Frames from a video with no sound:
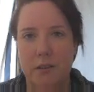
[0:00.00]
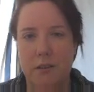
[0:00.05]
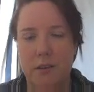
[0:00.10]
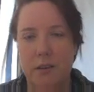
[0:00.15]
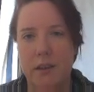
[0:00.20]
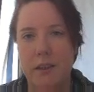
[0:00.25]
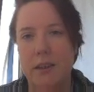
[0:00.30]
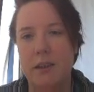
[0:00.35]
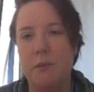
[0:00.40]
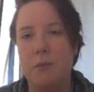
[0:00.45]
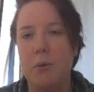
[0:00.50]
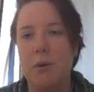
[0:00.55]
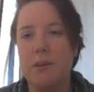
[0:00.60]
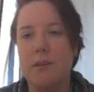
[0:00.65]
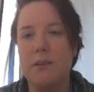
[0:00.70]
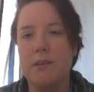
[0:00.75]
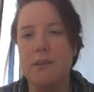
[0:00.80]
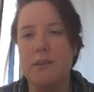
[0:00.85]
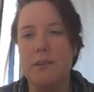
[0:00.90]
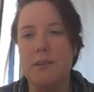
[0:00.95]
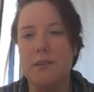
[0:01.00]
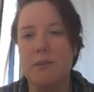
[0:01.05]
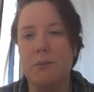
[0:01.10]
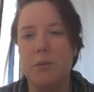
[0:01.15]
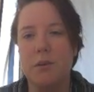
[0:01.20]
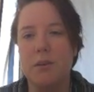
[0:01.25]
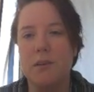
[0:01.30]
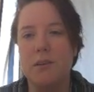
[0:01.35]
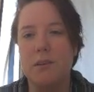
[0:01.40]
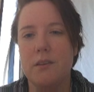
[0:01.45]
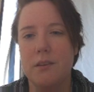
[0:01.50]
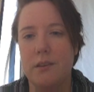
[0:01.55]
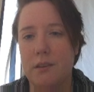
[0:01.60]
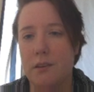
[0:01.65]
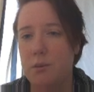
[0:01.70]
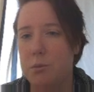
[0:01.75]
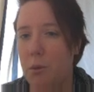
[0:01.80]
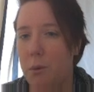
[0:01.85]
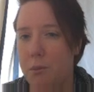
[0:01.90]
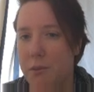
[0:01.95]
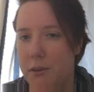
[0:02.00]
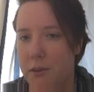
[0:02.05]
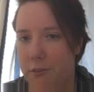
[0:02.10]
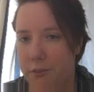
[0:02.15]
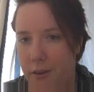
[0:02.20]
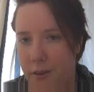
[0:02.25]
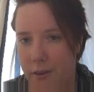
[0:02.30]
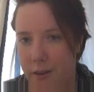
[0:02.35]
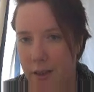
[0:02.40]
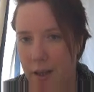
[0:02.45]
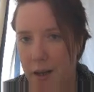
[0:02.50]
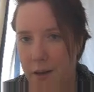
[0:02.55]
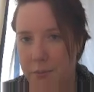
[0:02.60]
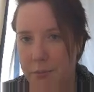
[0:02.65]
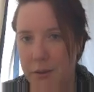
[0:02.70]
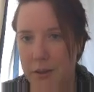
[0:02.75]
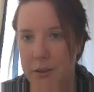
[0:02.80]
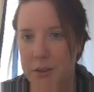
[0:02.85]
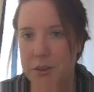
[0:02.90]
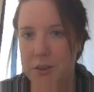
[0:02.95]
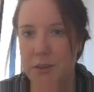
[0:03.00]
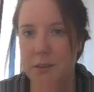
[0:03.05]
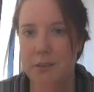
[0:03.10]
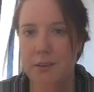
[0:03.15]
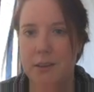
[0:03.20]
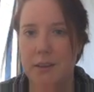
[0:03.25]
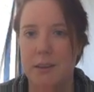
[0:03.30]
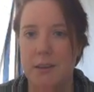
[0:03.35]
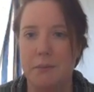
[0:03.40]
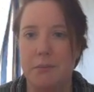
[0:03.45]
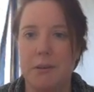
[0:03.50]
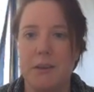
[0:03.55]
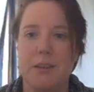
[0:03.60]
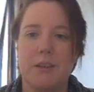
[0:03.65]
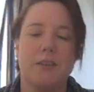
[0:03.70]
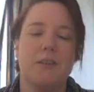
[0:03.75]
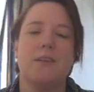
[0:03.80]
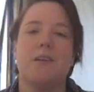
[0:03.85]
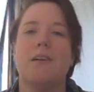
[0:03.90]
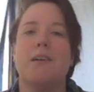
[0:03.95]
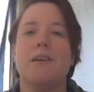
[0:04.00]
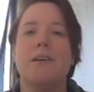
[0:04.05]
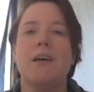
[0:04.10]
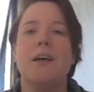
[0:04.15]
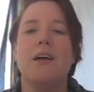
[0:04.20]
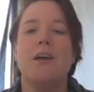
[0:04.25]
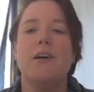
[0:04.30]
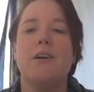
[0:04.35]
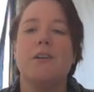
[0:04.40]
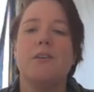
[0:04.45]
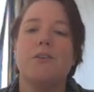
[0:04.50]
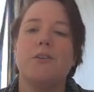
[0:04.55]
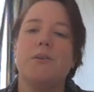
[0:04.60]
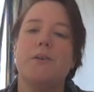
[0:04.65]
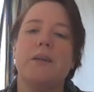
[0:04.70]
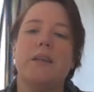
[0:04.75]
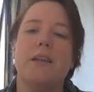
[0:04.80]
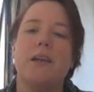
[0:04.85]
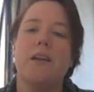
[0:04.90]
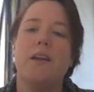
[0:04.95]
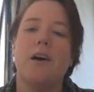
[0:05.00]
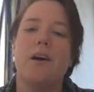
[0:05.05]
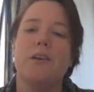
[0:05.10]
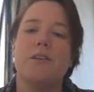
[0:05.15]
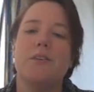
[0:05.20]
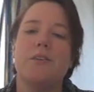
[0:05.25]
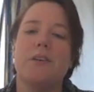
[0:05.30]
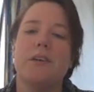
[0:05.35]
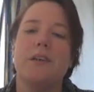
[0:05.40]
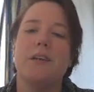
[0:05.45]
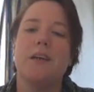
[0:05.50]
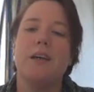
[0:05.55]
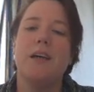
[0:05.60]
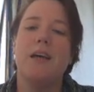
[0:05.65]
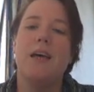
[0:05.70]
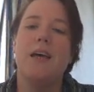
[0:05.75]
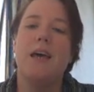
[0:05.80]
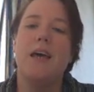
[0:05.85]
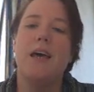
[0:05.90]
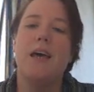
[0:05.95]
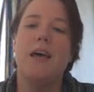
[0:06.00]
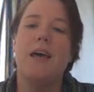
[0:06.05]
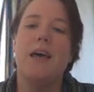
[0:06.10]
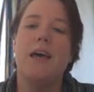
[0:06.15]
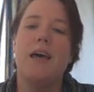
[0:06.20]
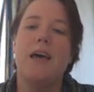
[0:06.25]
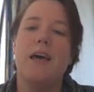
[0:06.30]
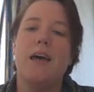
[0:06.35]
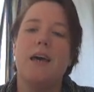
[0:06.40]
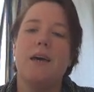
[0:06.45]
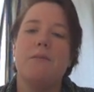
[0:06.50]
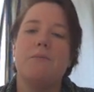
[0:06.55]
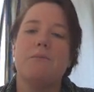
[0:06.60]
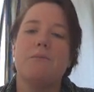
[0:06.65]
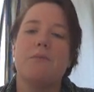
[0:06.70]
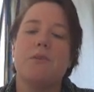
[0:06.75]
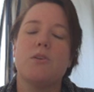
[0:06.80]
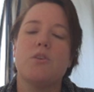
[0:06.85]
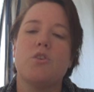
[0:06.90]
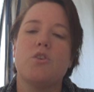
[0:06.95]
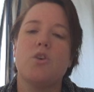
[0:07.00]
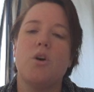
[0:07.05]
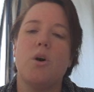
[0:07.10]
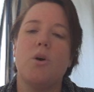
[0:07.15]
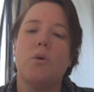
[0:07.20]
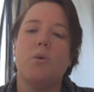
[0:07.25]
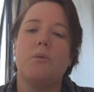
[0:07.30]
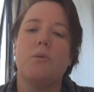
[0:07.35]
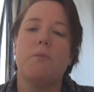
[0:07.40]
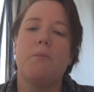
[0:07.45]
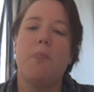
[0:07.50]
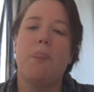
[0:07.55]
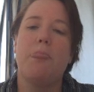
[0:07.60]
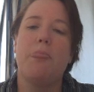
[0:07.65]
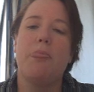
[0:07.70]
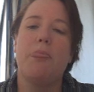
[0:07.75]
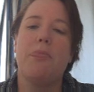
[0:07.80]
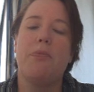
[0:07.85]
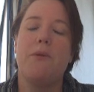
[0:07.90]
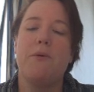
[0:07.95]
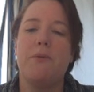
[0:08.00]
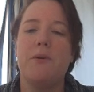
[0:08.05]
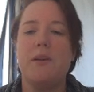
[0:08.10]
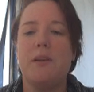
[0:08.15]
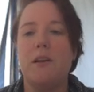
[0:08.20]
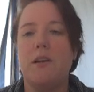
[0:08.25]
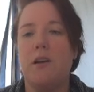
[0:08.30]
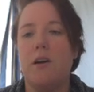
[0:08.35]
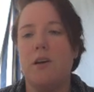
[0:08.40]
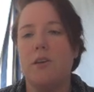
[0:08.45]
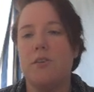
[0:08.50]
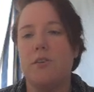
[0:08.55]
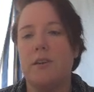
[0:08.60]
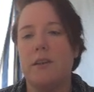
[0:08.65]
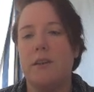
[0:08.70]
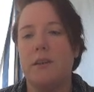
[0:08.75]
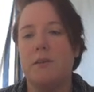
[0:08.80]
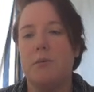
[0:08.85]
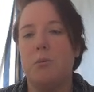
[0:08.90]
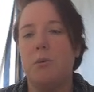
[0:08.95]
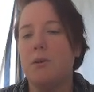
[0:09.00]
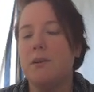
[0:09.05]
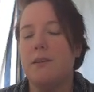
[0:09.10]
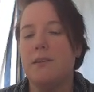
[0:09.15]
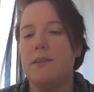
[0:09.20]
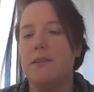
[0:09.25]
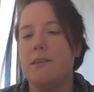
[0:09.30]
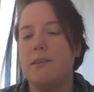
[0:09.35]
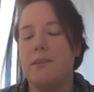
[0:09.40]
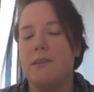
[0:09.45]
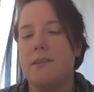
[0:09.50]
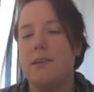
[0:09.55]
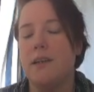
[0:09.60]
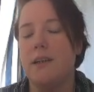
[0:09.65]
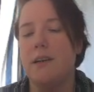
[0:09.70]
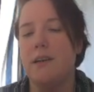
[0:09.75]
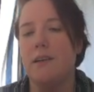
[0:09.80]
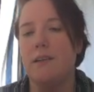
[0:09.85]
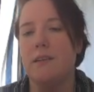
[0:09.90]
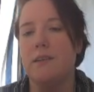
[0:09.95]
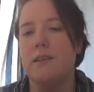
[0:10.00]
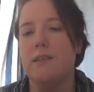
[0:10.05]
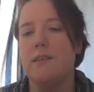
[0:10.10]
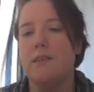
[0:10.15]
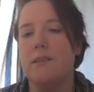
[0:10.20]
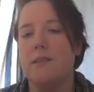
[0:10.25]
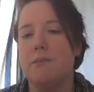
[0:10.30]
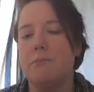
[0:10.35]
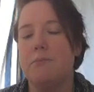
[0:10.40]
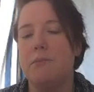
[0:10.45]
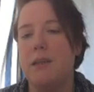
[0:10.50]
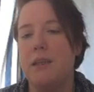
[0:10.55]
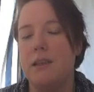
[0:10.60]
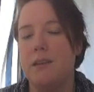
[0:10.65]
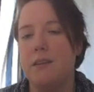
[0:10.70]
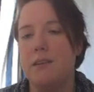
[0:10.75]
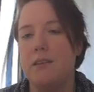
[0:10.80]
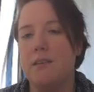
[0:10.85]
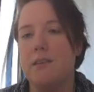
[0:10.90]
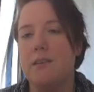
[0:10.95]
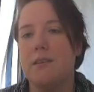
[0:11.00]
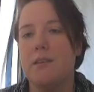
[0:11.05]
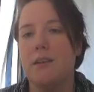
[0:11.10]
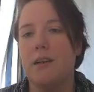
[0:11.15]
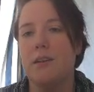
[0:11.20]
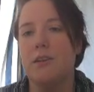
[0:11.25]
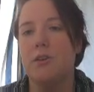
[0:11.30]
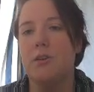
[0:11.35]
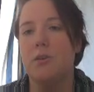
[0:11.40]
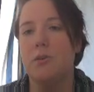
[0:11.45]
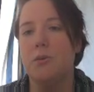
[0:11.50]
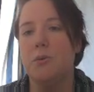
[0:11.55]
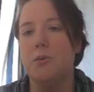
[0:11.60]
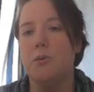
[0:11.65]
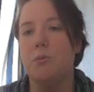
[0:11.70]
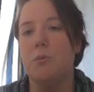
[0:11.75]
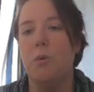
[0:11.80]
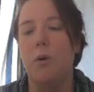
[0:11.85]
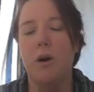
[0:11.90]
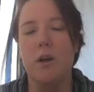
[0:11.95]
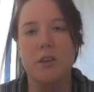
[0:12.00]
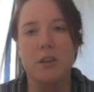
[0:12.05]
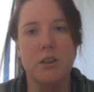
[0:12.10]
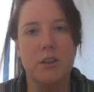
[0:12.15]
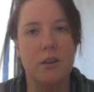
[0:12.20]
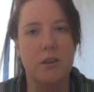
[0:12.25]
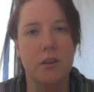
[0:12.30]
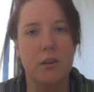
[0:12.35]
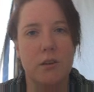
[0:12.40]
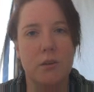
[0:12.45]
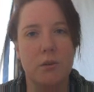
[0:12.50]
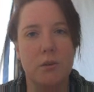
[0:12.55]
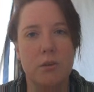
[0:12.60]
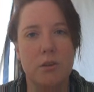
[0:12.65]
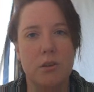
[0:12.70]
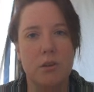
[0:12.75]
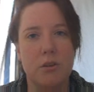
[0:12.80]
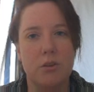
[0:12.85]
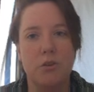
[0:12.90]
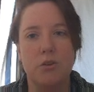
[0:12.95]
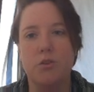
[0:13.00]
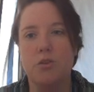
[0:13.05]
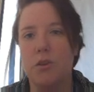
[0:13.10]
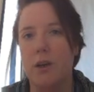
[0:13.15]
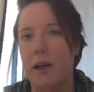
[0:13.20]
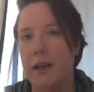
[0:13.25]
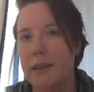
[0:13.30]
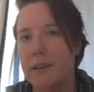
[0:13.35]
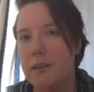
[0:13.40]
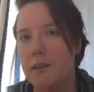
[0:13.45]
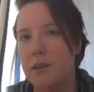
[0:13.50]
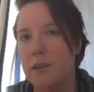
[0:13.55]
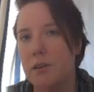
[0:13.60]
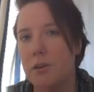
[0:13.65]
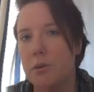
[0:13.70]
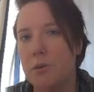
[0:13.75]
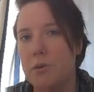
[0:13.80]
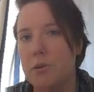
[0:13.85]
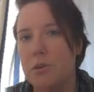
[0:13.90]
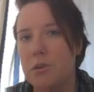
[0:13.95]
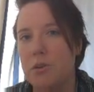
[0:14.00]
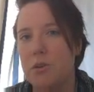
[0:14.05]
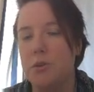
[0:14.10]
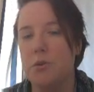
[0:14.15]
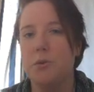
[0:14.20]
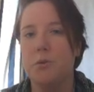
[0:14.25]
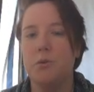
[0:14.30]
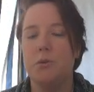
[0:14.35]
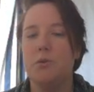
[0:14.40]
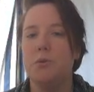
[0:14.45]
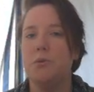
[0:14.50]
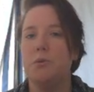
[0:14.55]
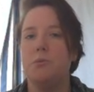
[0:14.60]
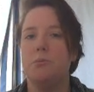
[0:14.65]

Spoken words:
okay? What's this woman's very happy, as you can see in the picture, doing the laundry. So doing the laundry, what does this entail? This means that you wash the clothes, you dry the clothes, you